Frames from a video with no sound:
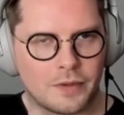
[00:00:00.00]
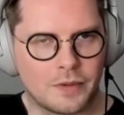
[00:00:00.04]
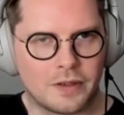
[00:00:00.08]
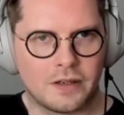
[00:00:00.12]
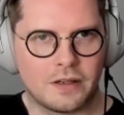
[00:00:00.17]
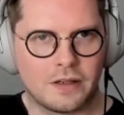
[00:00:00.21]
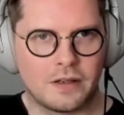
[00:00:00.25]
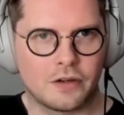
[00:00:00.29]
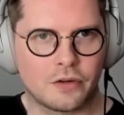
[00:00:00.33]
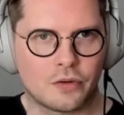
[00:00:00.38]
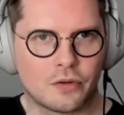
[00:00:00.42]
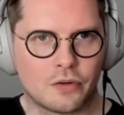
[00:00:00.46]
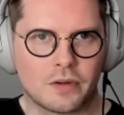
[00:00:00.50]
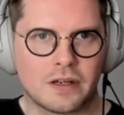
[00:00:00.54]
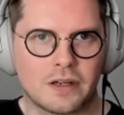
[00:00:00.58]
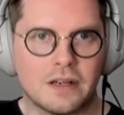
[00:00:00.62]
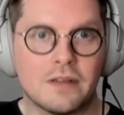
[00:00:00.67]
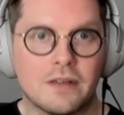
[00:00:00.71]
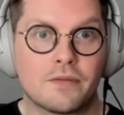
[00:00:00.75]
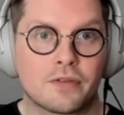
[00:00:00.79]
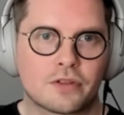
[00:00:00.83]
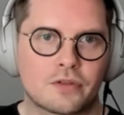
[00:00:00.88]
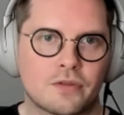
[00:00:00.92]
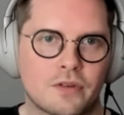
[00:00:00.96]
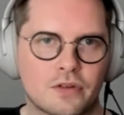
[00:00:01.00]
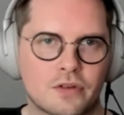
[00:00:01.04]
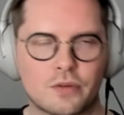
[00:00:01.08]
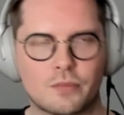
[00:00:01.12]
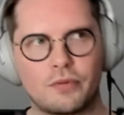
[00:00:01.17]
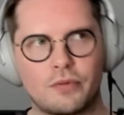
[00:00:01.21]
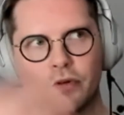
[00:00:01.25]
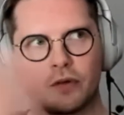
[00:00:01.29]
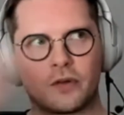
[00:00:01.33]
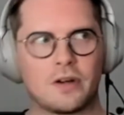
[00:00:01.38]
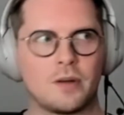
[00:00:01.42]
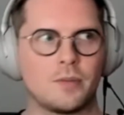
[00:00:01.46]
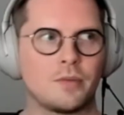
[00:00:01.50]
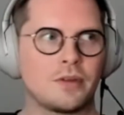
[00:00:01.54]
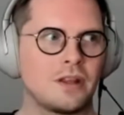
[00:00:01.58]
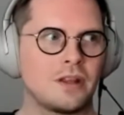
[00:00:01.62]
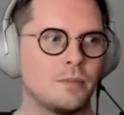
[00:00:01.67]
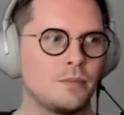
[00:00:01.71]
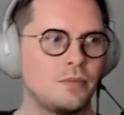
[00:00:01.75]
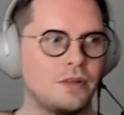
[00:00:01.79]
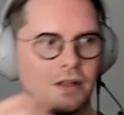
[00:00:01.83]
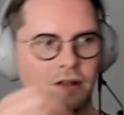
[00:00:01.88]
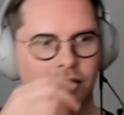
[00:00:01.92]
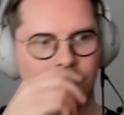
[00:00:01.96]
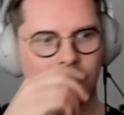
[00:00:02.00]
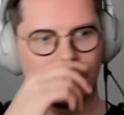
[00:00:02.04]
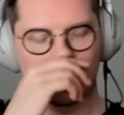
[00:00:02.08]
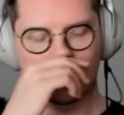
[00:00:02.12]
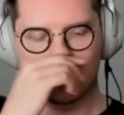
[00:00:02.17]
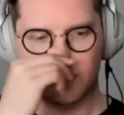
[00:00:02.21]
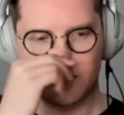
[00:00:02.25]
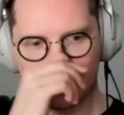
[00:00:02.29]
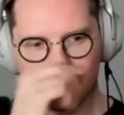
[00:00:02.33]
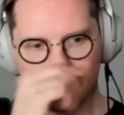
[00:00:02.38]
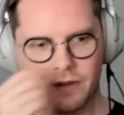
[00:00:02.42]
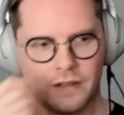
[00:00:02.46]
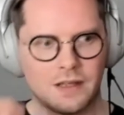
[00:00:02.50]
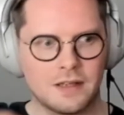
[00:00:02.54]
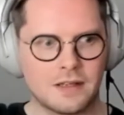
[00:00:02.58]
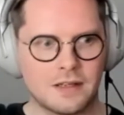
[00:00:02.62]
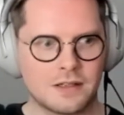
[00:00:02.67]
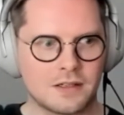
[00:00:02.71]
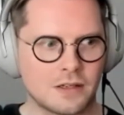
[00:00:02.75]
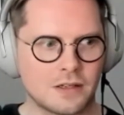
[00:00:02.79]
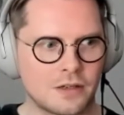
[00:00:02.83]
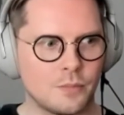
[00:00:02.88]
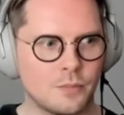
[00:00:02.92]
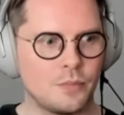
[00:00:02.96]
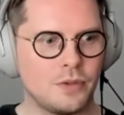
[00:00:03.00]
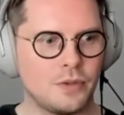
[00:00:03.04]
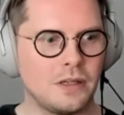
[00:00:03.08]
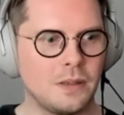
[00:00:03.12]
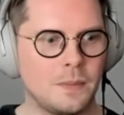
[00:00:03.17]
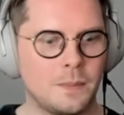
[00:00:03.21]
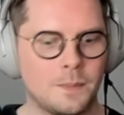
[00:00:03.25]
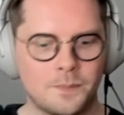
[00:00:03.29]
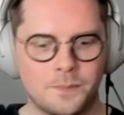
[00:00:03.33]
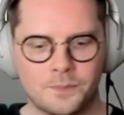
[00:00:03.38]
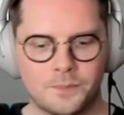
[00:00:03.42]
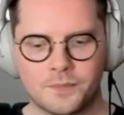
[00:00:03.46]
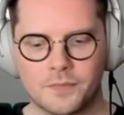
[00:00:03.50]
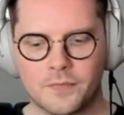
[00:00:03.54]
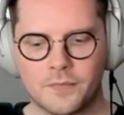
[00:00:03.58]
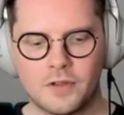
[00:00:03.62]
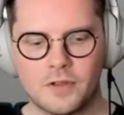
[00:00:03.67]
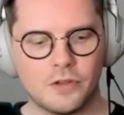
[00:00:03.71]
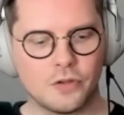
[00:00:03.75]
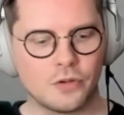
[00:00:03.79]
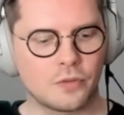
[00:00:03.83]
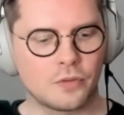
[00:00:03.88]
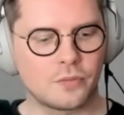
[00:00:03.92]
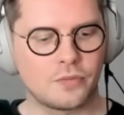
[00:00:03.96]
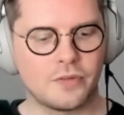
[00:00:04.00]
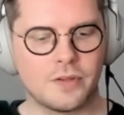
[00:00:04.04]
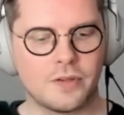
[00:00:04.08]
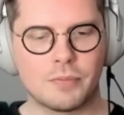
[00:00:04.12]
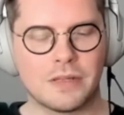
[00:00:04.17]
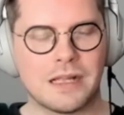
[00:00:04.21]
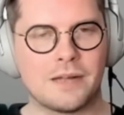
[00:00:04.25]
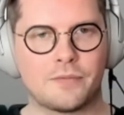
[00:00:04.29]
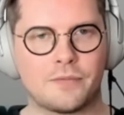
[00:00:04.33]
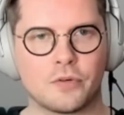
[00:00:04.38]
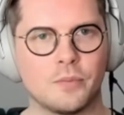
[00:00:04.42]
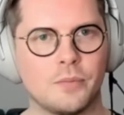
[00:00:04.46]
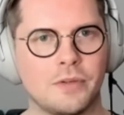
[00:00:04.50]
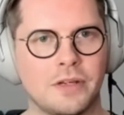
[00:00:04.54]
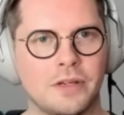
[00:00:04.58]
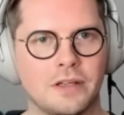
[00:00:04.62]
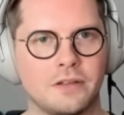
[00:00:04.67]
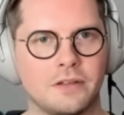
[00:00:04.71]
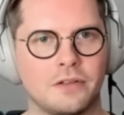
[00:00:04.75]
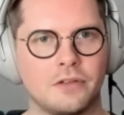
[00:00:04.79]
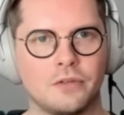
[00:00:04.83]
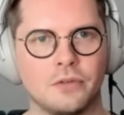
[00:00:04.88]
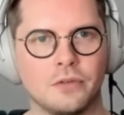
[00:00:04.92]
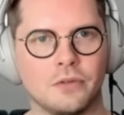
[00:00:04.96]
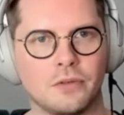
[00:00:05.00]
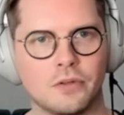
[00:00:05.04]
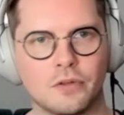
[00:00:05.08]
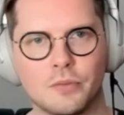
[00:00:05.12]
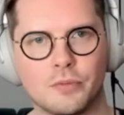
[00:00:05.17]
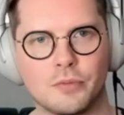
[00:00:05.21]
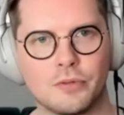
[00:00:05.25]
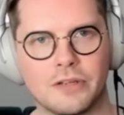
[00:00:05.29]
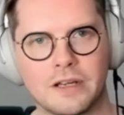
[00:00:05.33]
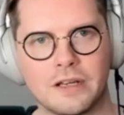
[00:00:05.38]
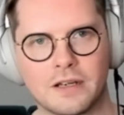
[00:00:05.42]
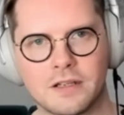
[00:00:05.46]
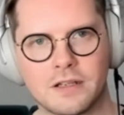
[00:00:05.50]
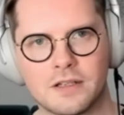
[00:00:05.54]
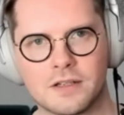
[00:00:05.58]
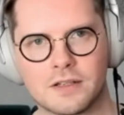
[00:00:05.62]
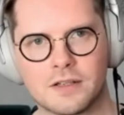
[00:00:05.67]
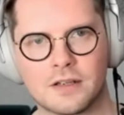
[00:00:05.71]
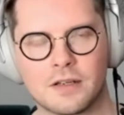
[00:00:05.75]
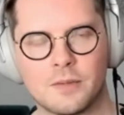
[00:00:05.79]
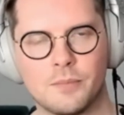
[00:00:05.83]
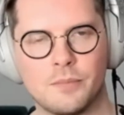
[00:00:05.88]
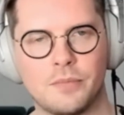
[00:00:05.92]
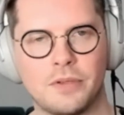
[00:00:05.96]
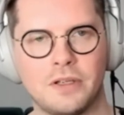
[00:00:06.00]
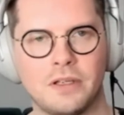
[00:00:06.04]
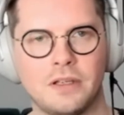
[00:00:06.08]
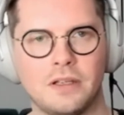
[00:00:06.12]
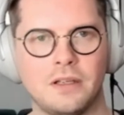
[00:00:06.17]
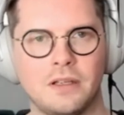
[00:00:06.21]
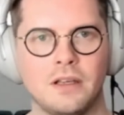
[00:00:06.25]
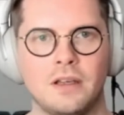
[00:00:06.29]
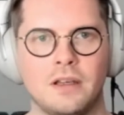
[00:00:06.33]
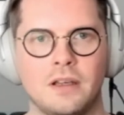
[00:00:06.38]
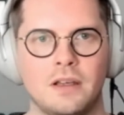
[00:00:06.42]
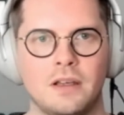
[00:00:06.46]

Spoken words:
And an infrastructure program can be a lot of different things. It can be replatforming to Kubernetes. It can be